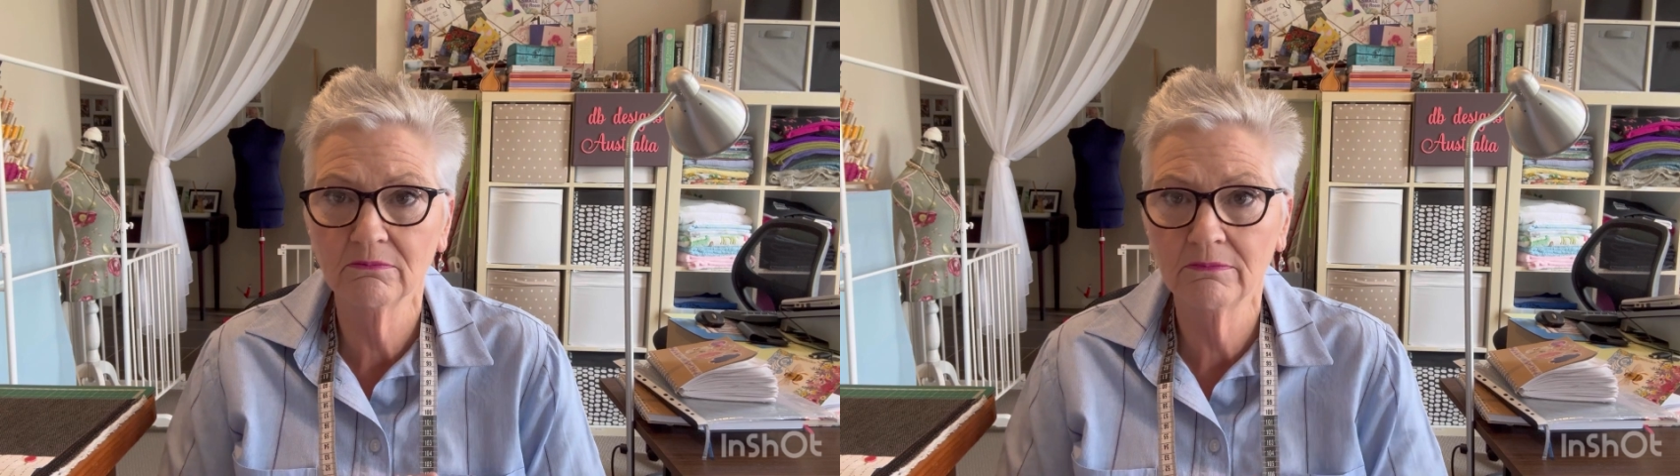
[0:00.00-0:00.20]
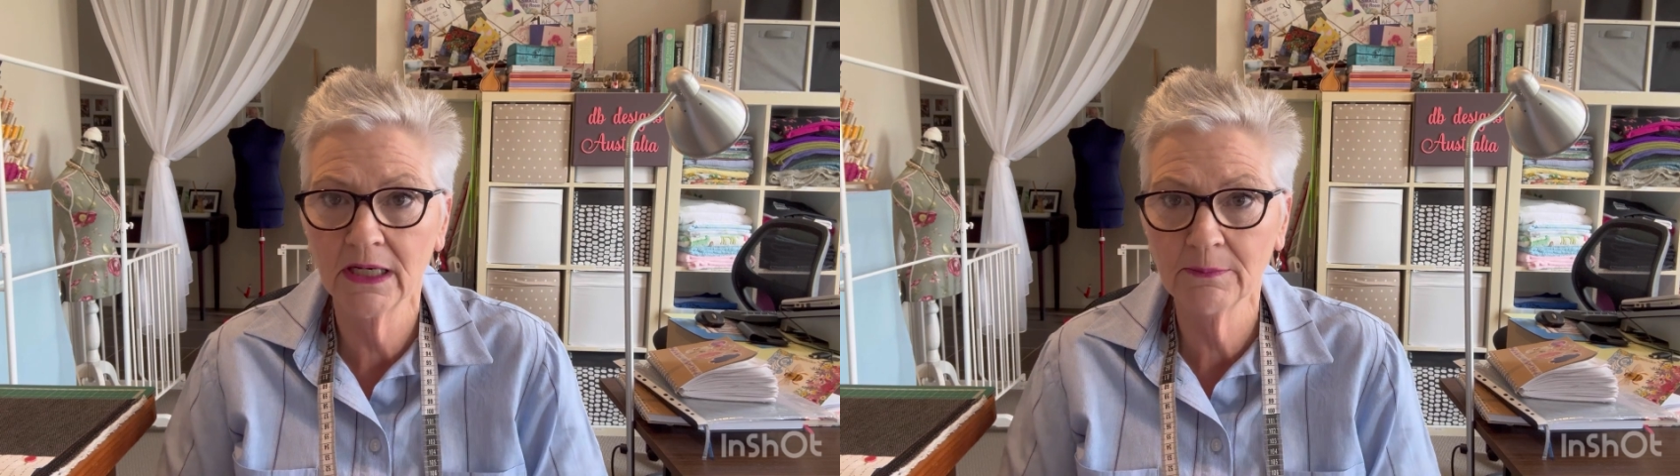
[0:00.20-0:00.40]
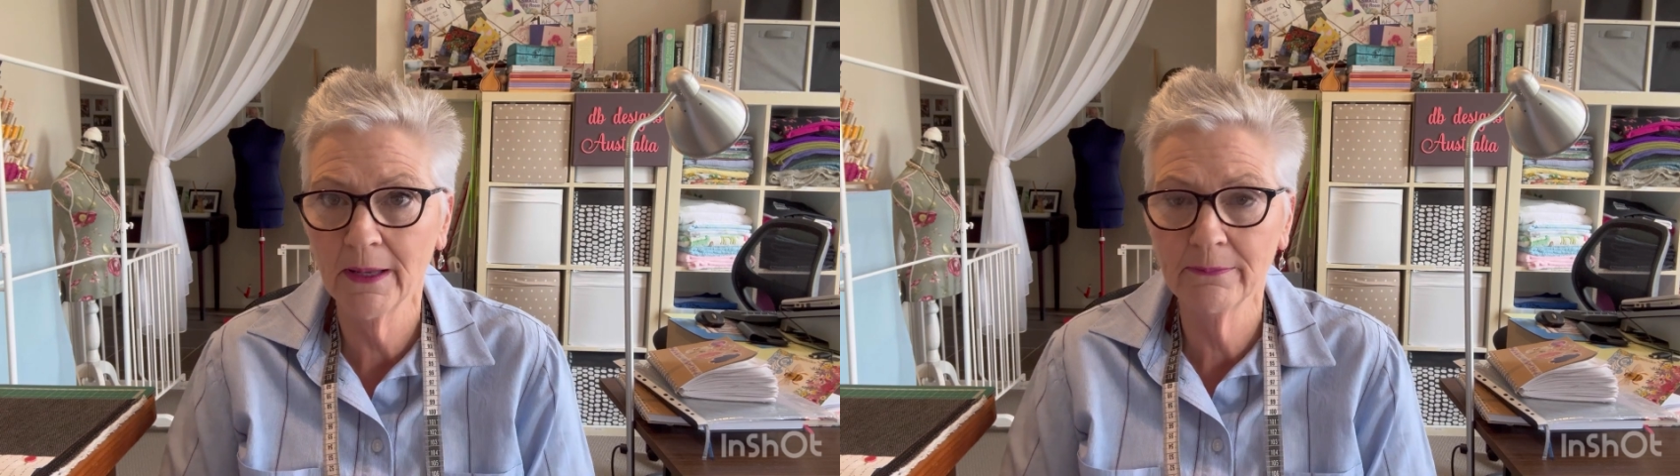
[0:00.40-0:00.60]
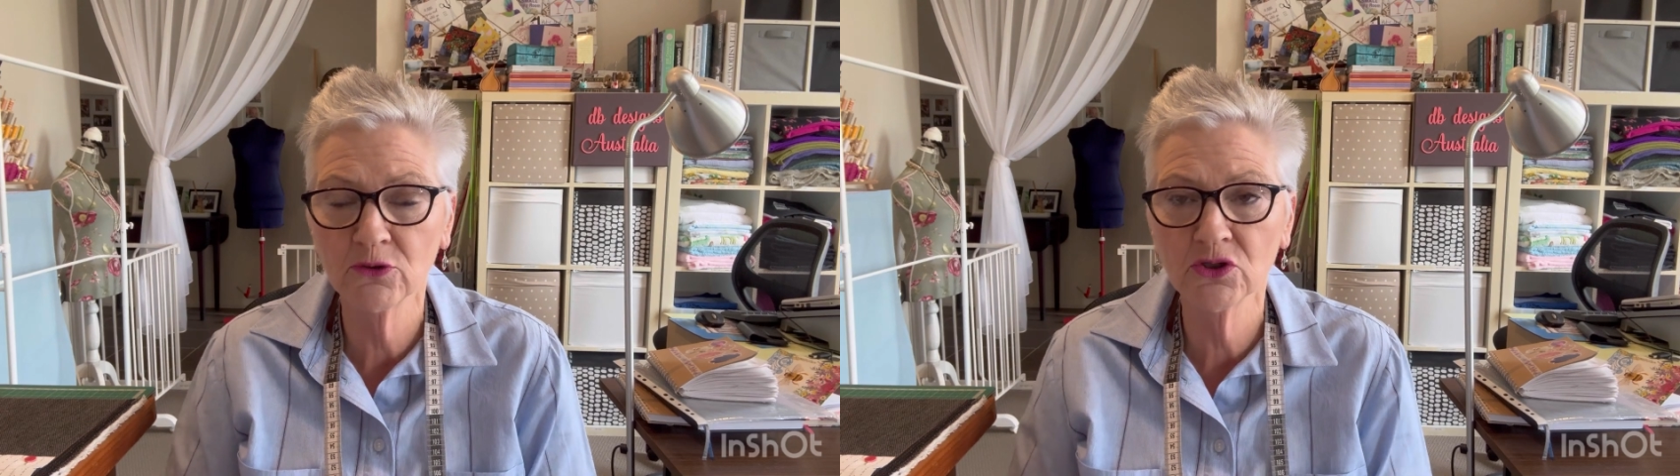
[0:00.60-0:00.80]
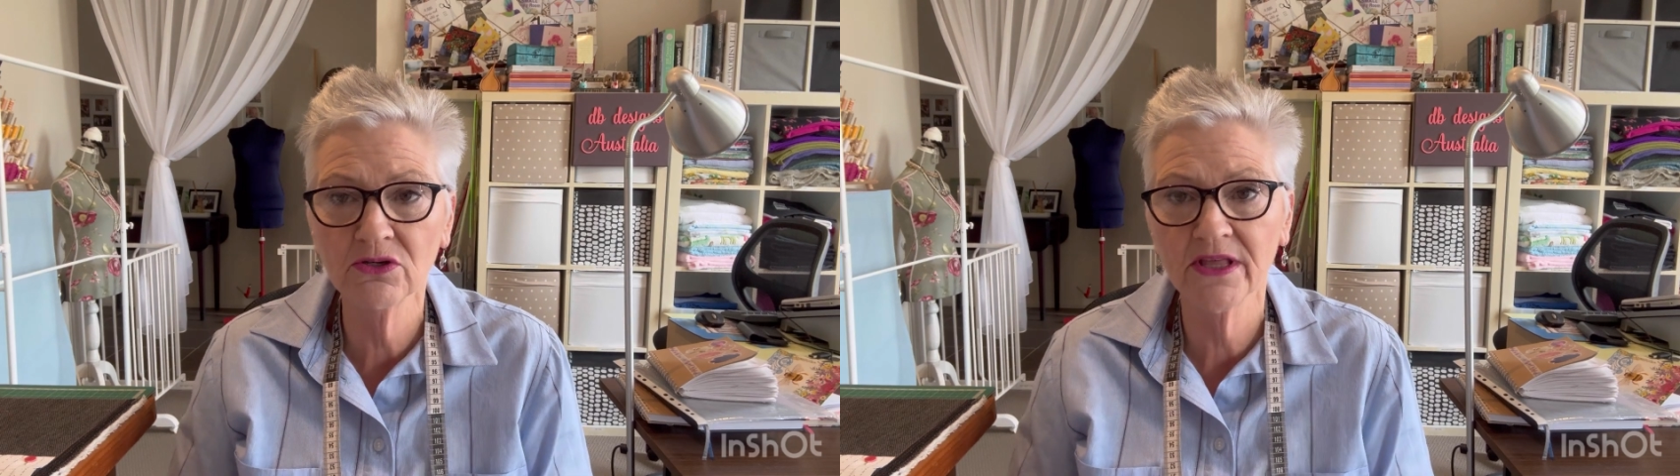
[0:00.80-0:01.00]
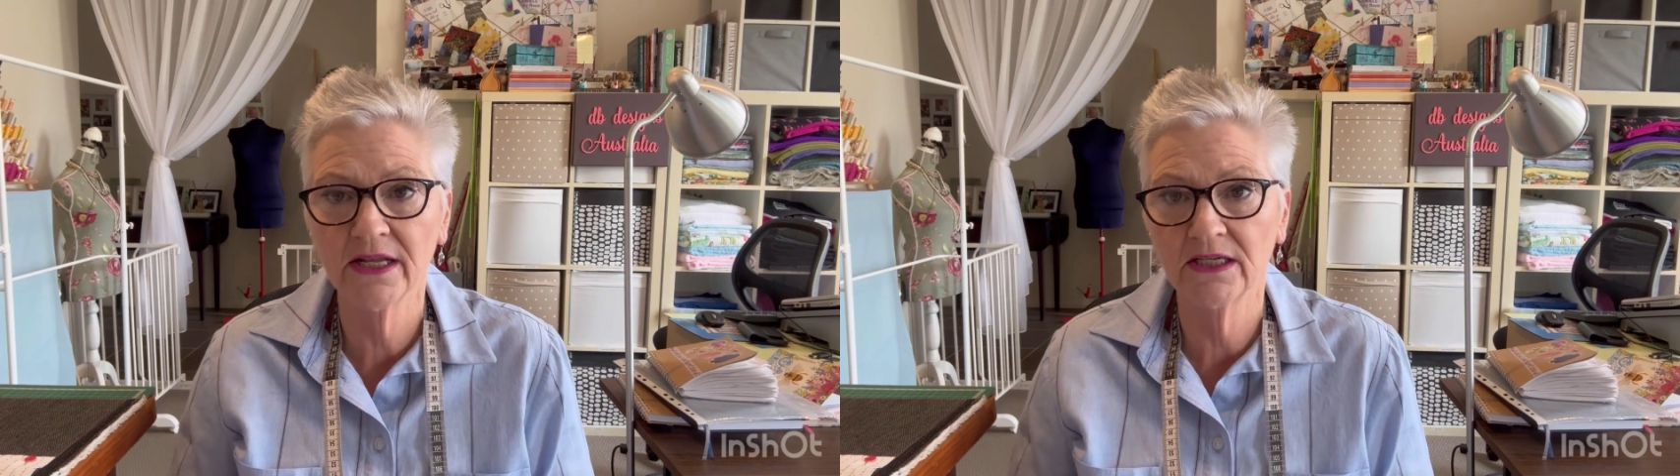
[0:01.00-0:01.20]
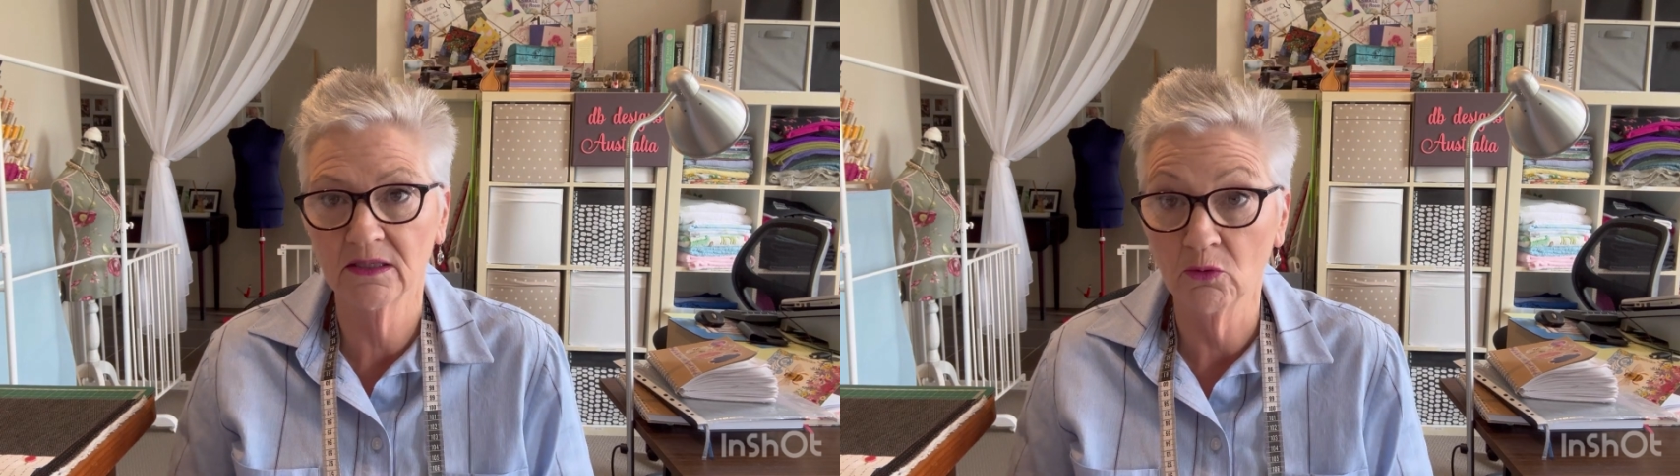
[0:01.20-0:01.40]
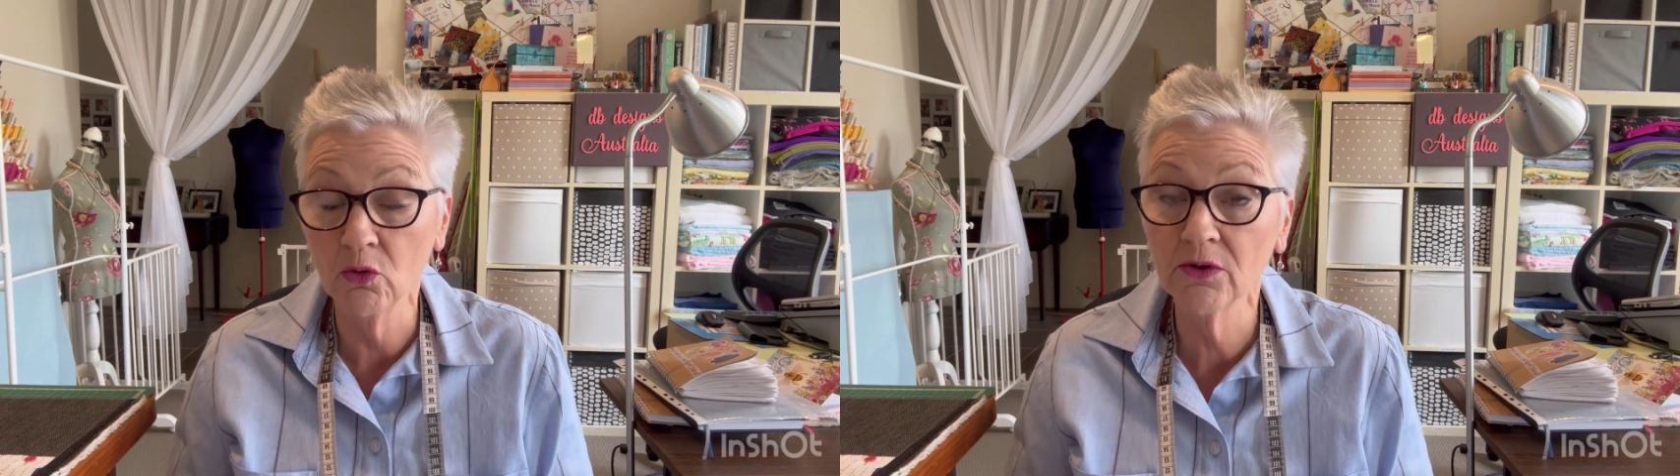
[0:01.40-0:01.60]
many people do that
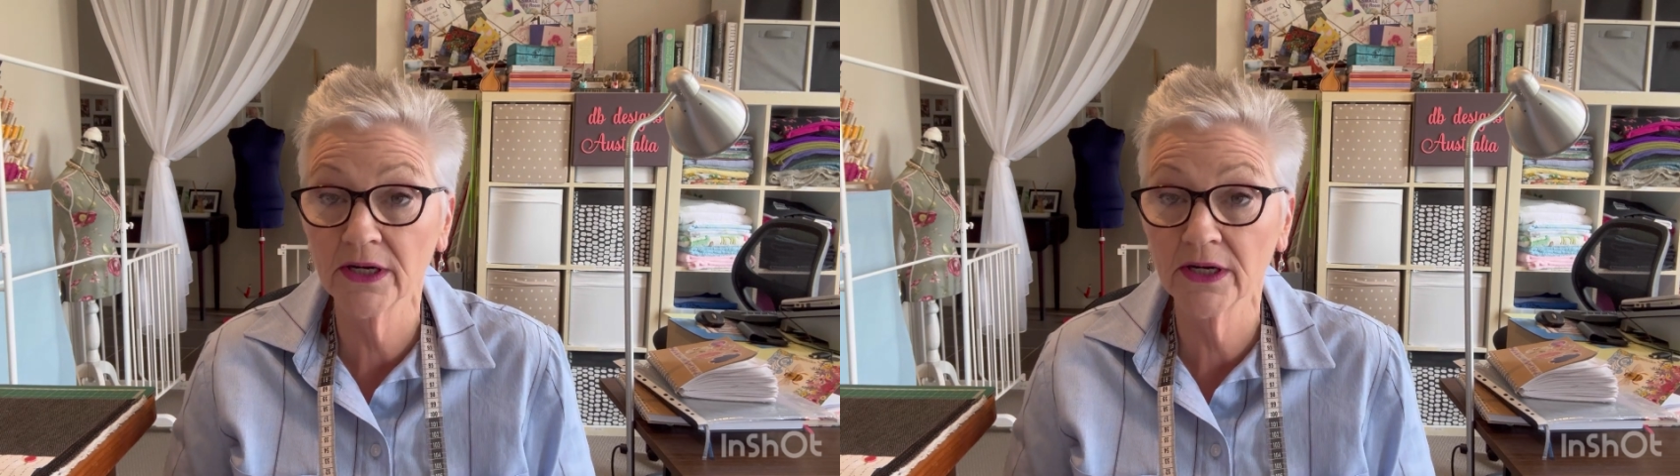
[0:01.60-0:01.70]
anymore.